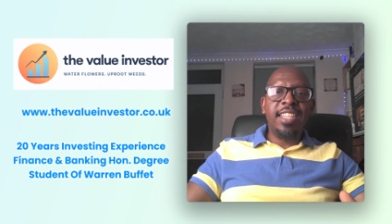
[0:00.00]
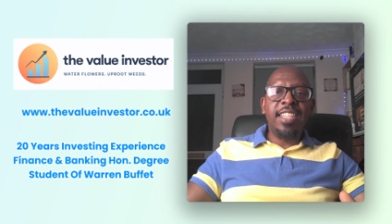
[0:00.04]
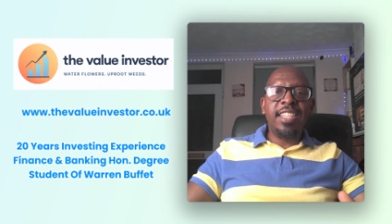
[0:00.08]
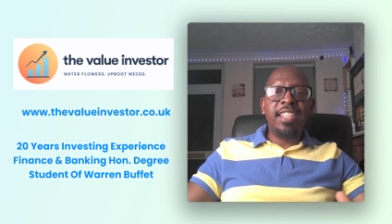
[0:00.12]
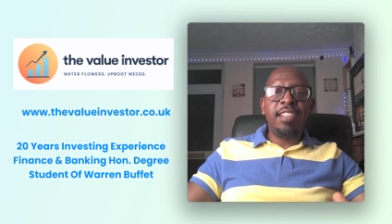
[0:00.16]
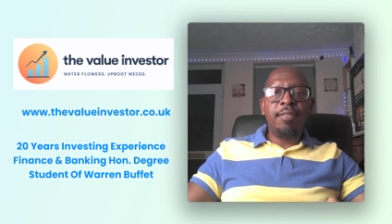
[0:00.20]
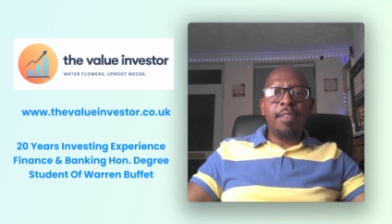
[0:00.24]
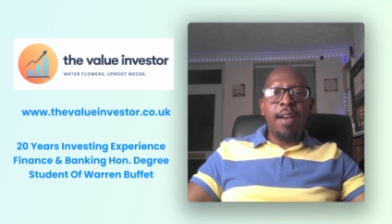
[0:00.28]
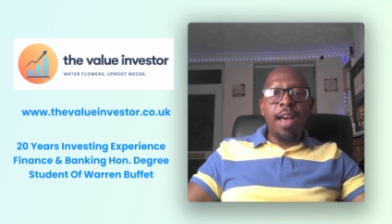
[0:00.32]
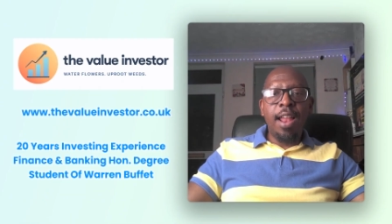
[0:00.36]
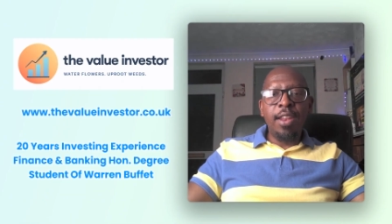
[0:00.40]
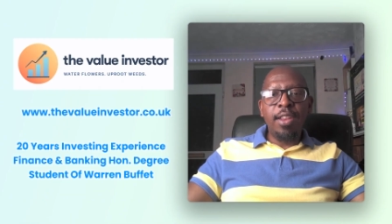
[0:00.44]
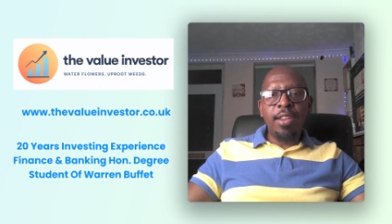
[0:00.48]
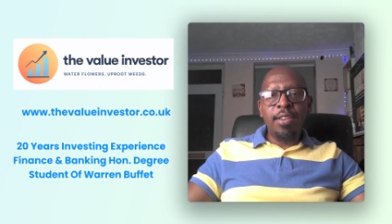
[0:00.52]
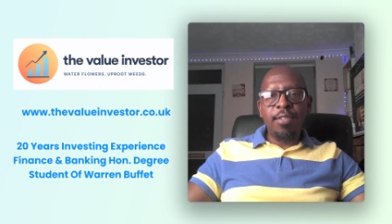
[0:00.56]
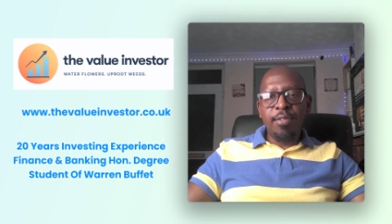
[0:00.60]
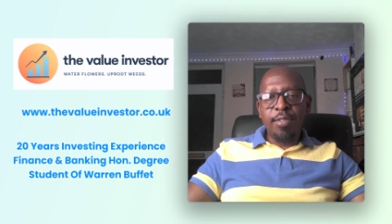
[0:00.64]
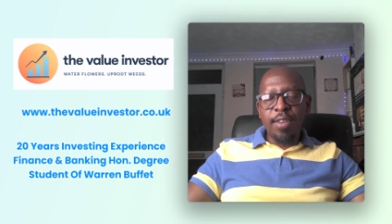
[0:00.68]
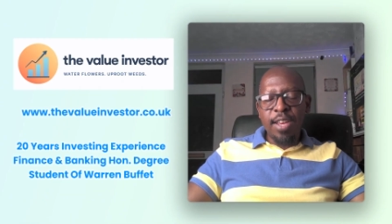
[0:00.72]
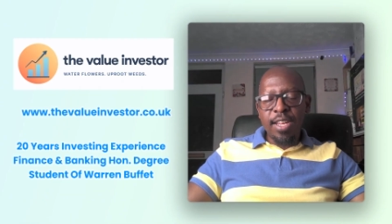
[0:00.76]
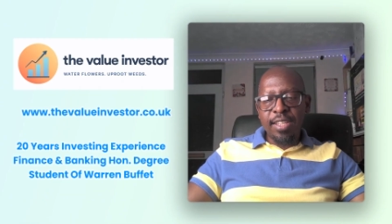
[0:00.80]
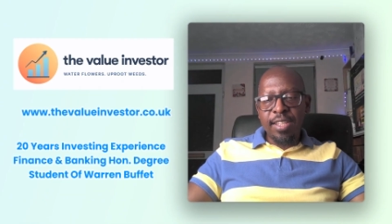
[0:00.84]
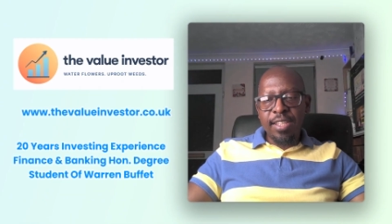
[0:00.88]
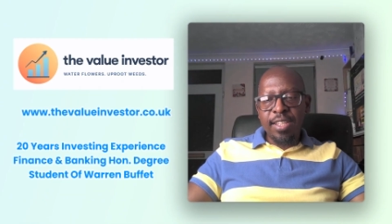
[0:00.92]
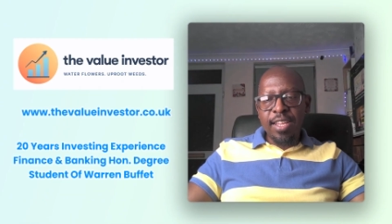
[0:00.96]
is the Value
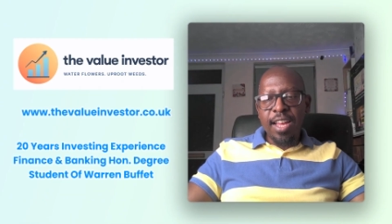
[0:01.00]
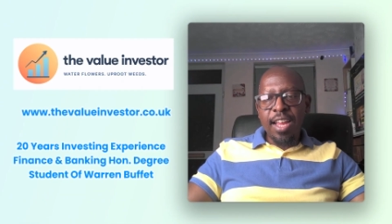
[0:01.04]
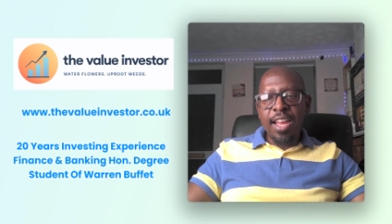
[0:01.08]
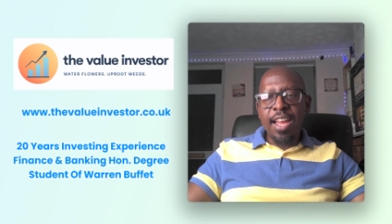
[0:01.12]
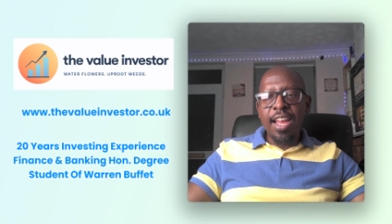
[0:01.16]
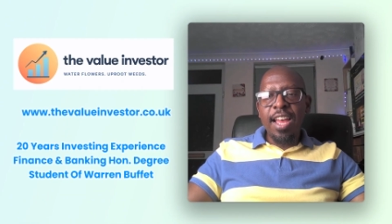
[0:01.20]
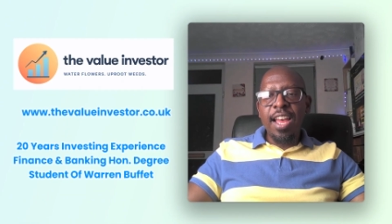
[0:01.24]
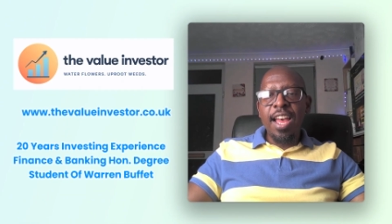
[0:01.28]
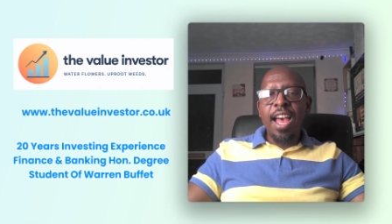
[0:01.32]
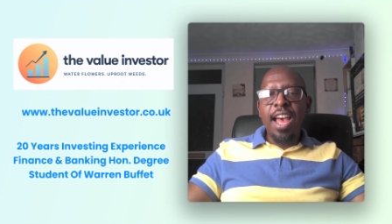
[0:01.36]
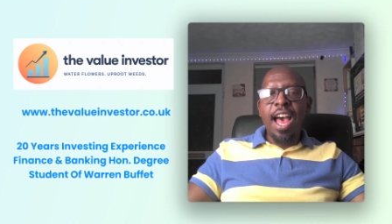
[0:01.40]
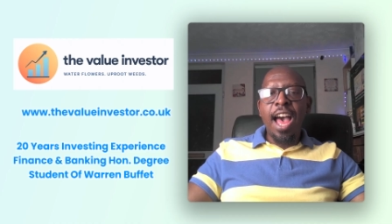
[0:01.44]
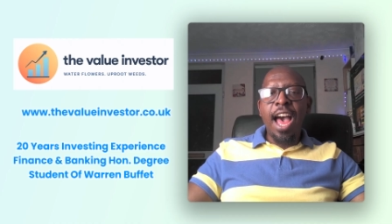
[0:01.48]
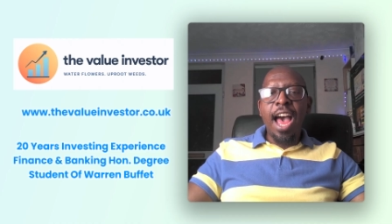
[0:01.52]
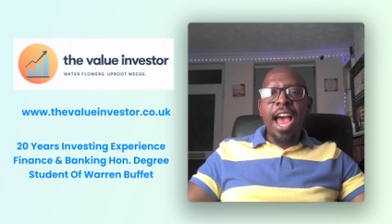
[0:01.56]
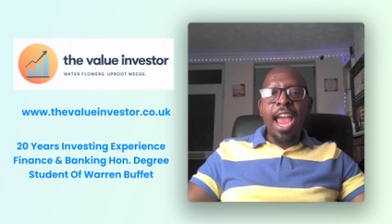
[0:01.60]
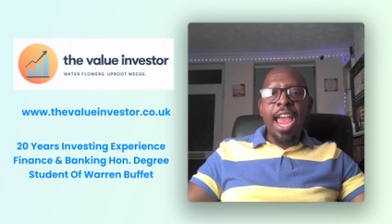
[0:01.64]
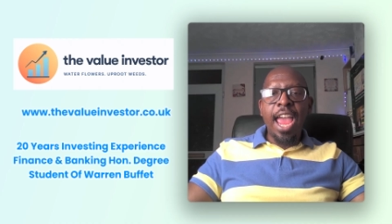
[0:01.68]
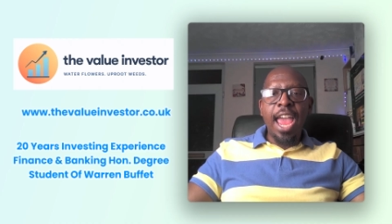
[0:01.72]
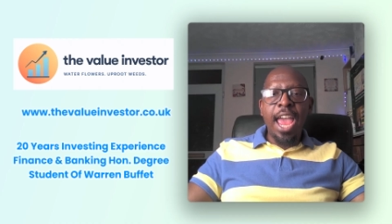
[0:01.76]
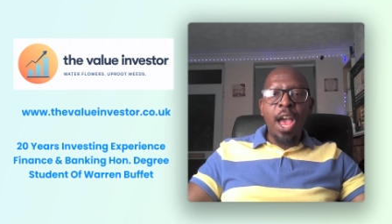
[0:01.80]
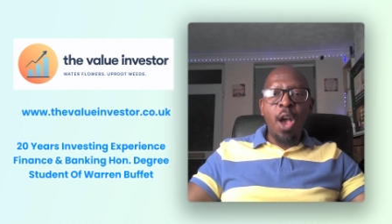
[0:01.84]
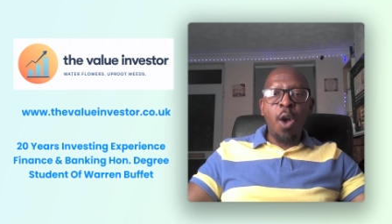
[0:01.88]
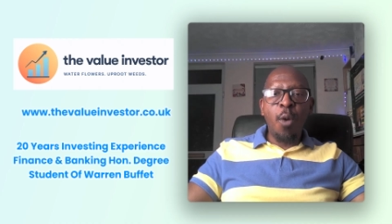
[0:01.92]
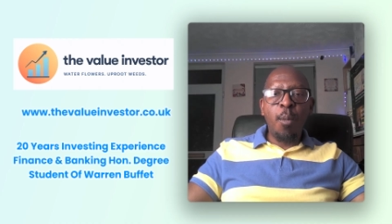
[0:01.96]
Investor. I
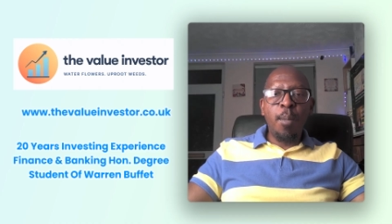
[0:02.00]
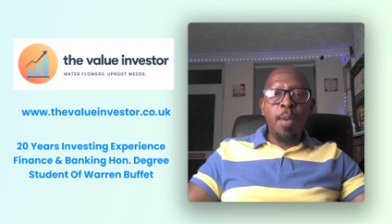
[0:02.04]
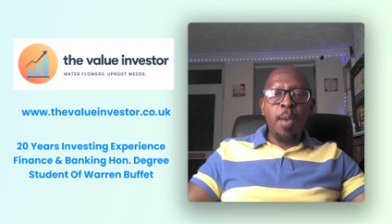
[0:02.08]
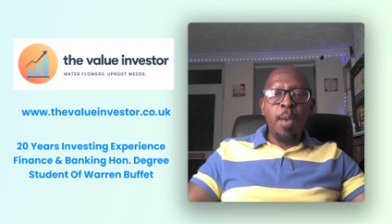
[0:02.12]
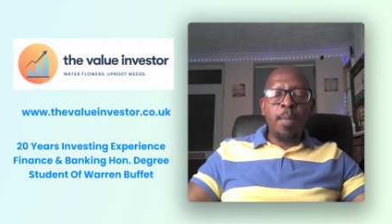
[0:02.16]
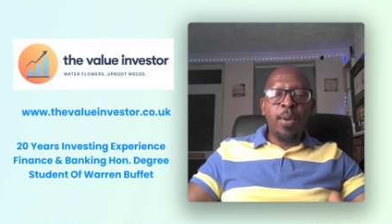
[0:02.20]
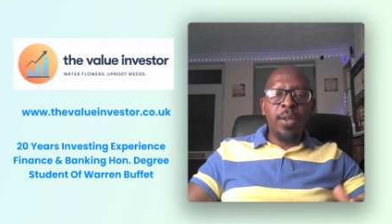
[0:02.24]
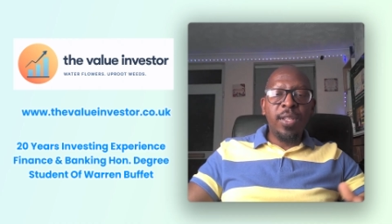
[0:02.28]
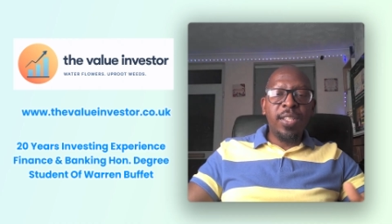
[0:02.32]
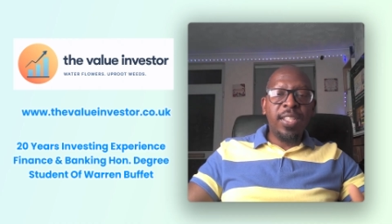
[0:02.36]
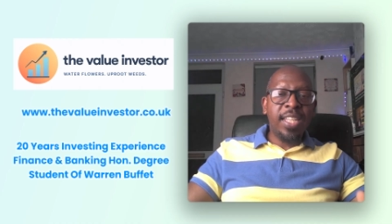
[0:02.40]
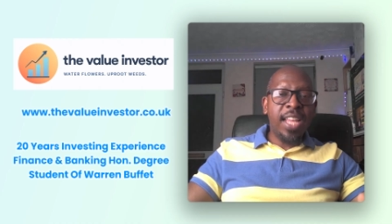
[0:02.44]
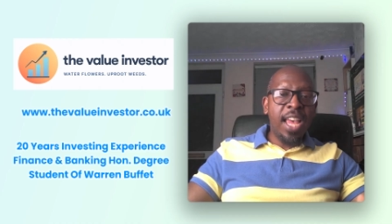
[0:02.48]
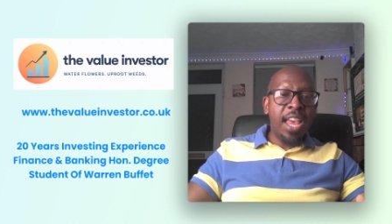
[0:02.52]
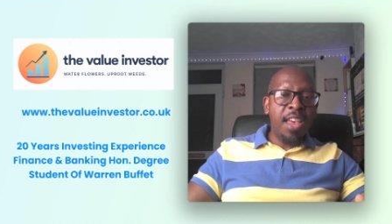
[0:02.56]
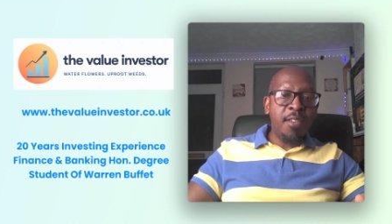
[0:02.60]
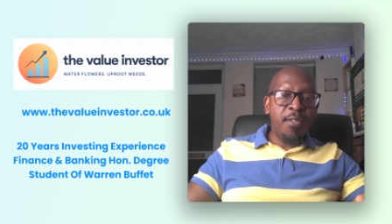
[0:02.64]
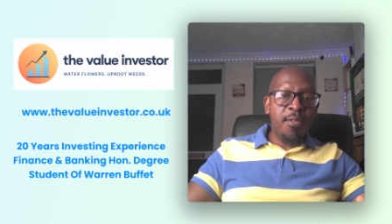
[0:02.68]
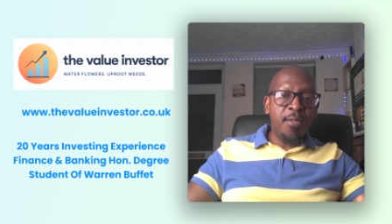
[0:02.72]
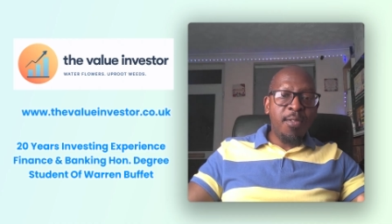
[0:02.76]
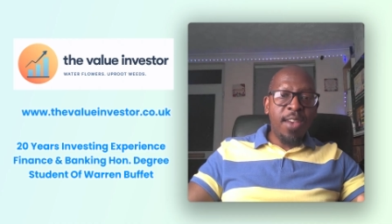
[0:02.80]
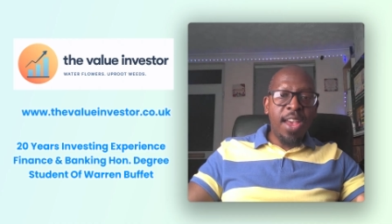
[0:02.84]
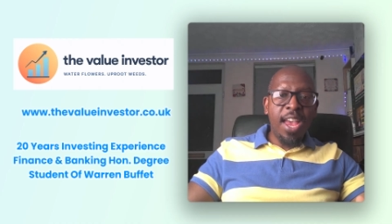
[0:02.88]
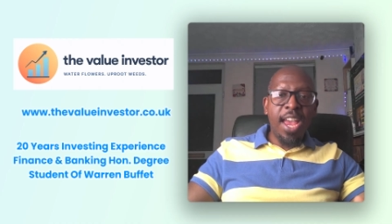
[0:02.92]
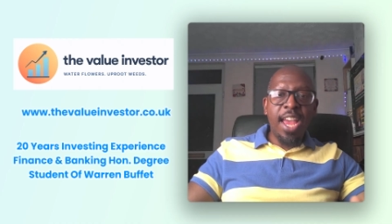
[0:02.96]
help people
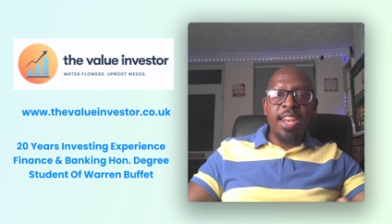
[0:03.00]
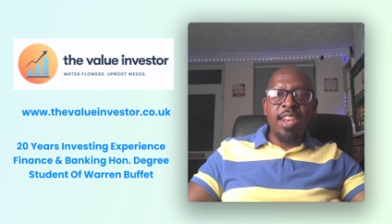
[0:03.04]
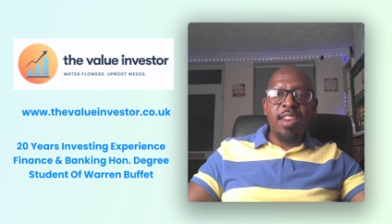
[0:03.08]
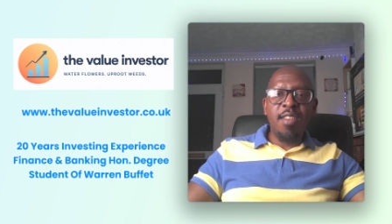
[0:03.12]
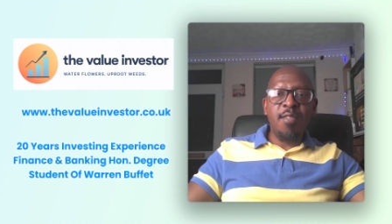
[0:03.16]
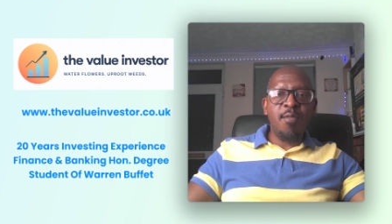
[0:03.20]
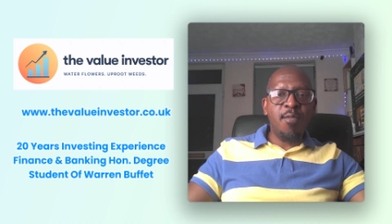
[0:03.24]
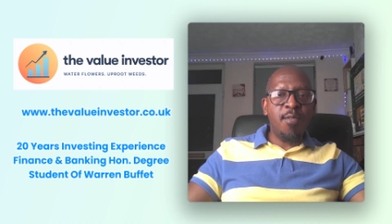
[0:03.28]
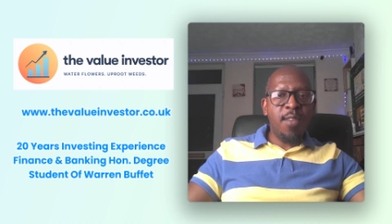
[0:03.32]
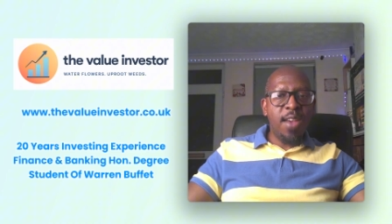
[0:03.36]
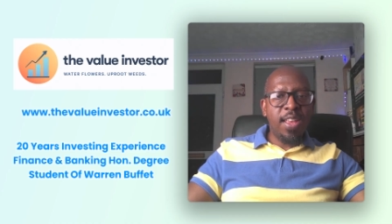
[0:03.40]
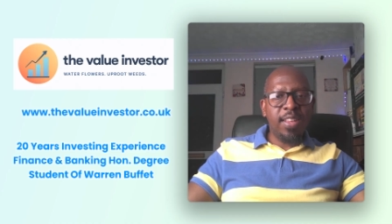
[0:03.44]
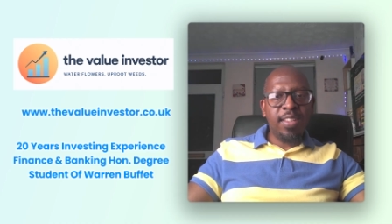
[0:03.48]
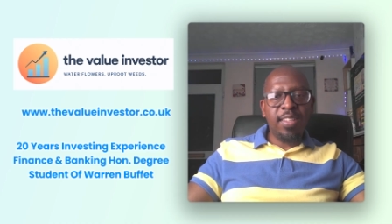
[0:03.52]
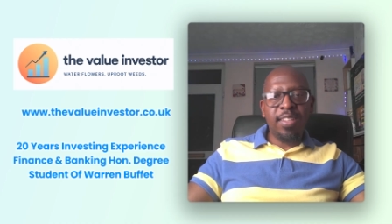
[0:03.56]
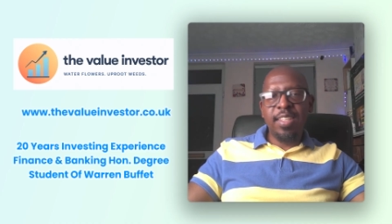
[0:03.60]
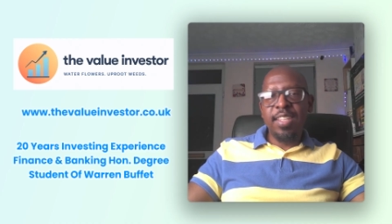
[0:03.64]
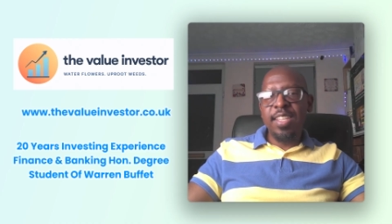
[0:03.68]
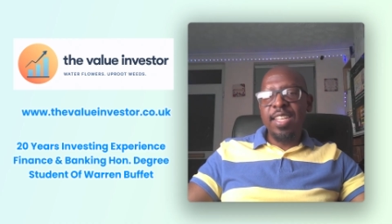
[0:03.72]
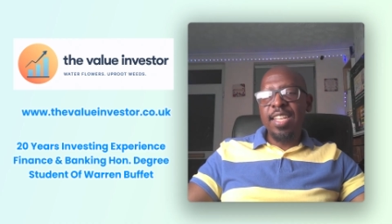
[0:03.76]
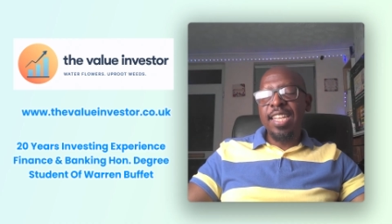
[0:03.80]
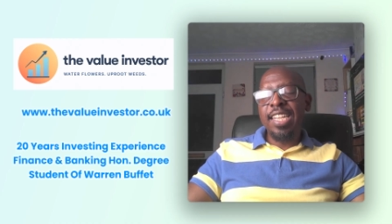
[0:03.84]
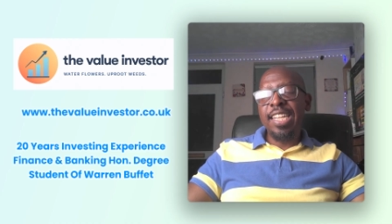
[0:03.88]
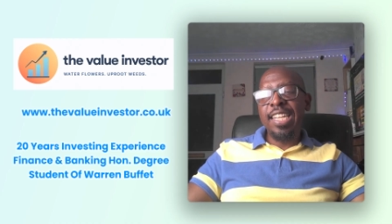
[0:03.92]
save and invest